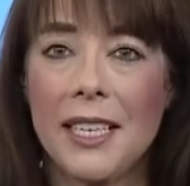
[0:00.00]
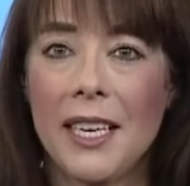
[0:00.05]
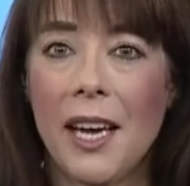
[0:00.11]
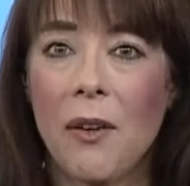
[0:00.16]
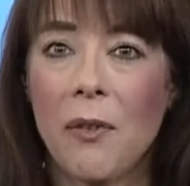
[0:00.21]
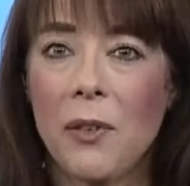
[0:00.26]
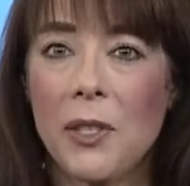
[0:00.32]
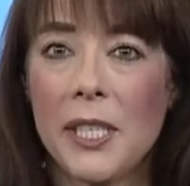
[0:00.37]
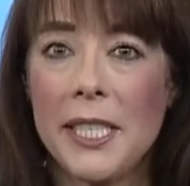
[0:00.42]

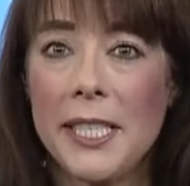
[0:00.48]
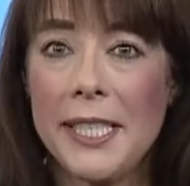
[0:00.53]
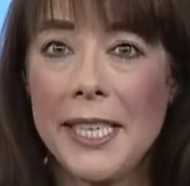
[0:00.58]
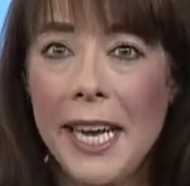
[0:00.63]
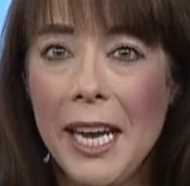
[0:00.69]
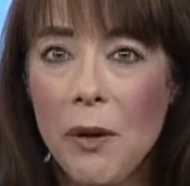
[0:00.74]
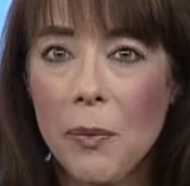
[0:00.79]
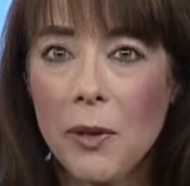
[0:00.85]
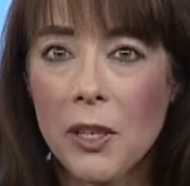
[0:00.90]
And
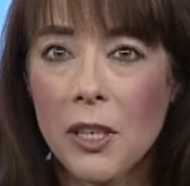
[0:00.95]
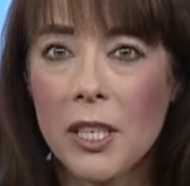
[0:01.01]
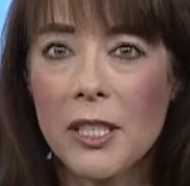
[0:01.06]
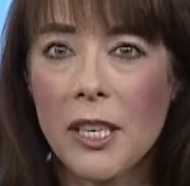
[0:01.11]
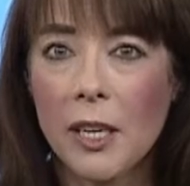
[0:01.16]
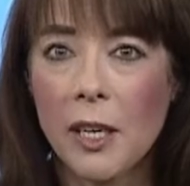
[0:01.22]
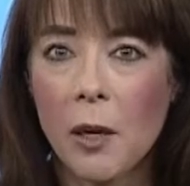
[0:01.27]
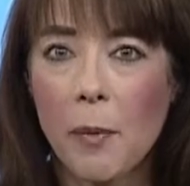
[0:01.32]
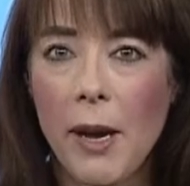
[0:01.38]
today we're going to
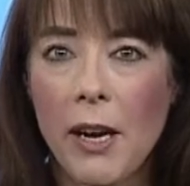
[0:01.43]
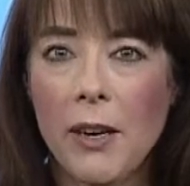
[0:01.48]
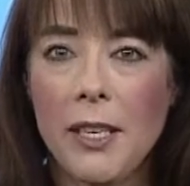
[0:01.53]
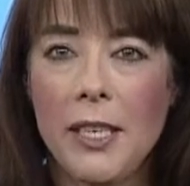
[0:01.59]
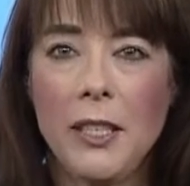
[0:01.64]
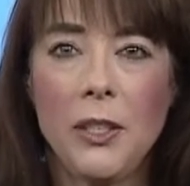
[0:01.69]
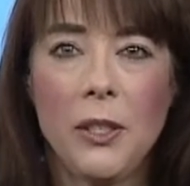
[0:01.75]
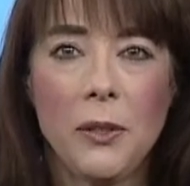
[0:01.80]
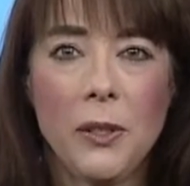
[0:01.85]
talk about
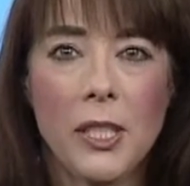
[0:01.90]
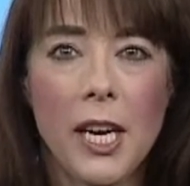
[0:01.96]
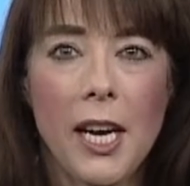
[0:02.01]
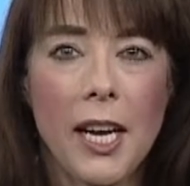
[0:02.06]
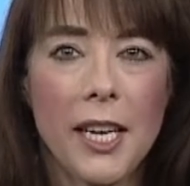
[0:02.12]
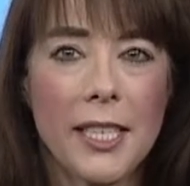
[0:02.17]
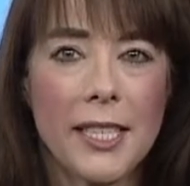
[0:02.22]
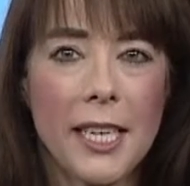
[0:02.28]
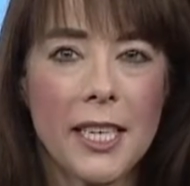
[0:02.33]

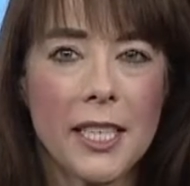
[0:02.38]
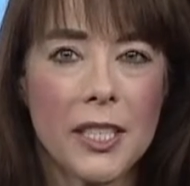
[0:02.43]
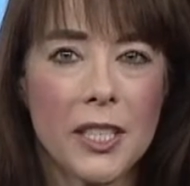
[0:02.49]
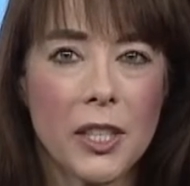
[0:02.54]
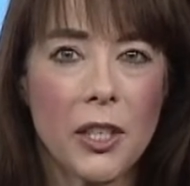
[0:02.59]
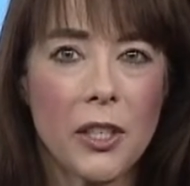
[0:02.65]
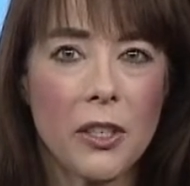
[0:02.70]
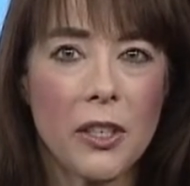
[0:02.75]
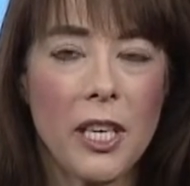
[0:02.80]
Utah Data
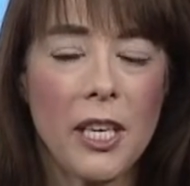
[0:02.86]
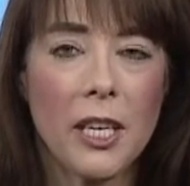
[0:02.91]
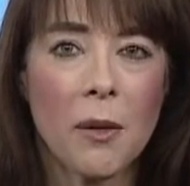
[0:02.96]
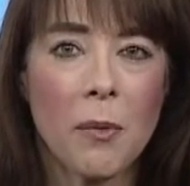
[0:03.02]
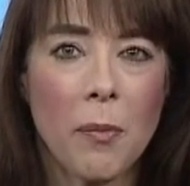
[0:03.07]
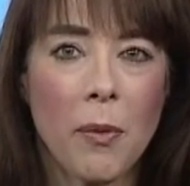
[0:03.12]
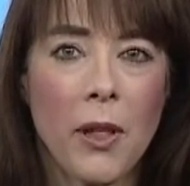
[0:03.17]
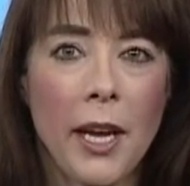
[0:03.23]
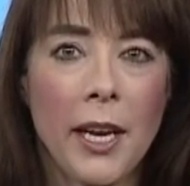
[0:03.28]
Security
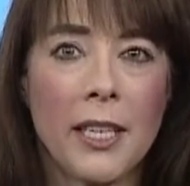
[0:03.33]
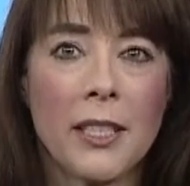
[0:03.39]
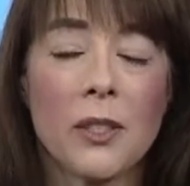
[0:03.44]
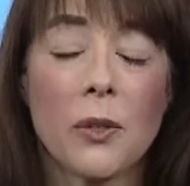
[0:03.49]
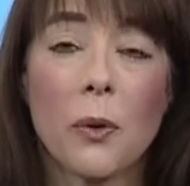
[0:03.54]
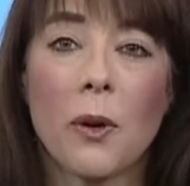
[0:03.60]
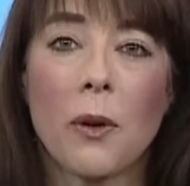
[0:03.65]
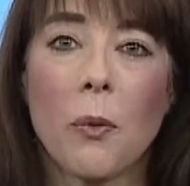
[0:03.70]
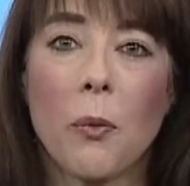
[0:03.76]
Compliance,
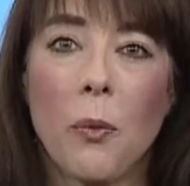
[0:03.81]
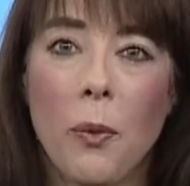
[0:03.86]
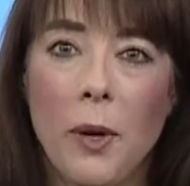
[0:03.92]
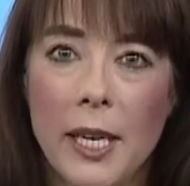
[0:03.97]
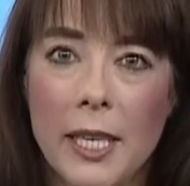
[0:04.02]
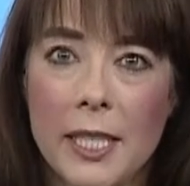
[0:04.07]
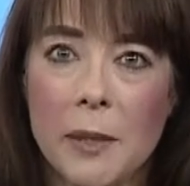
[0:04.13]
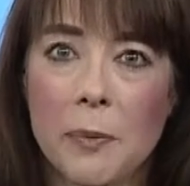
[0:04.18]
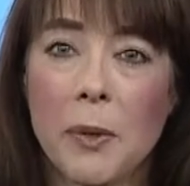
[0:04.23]
or
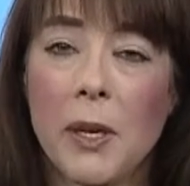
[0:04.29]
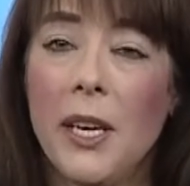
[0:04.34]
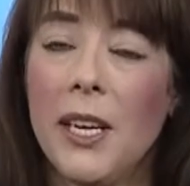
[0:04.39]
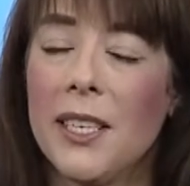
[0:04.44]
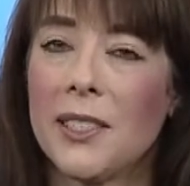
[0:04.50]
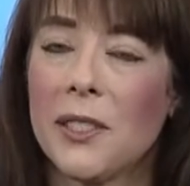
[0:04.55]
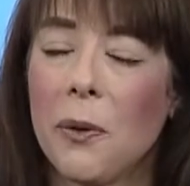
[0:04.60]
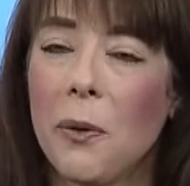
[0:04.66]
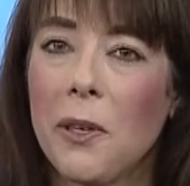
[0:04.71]
WISP.
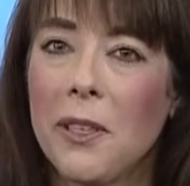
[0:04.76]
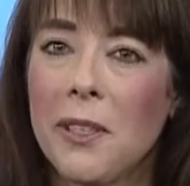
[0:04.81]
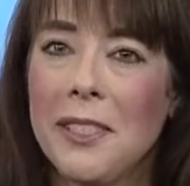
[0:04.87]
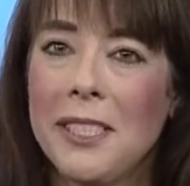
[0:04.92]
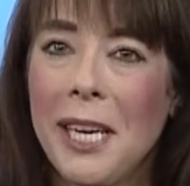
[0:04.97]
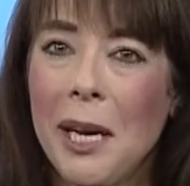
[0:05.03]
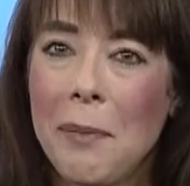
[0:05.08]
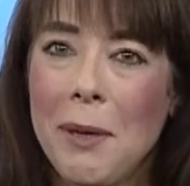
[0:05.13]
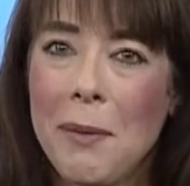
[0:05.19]
So Earl,
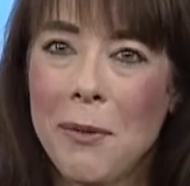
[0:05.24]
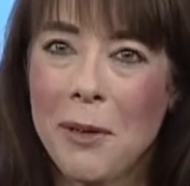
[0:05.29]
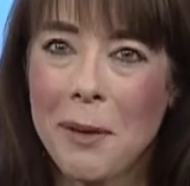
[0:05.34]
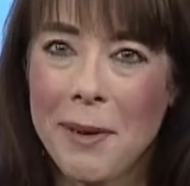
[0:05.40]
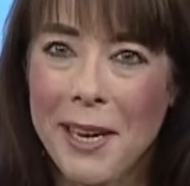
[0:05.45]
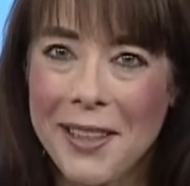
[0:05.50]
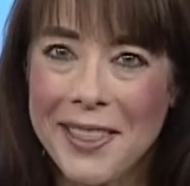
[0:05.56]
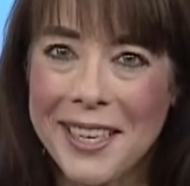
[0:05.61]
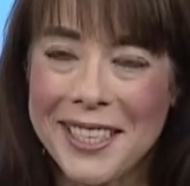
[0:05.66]
tell me more
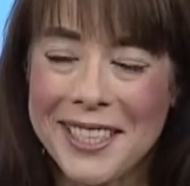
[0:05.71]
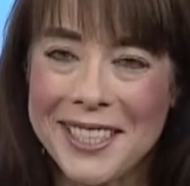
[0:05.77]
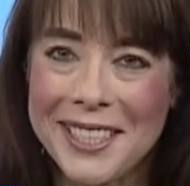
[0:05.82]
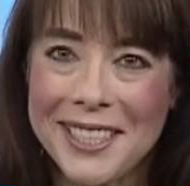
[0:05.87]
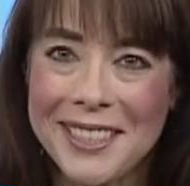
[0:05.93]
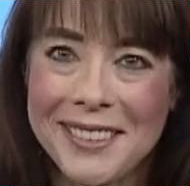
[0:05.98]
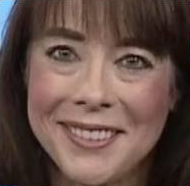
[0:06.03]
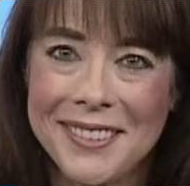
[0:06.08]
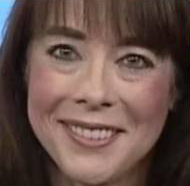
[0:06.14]
about this.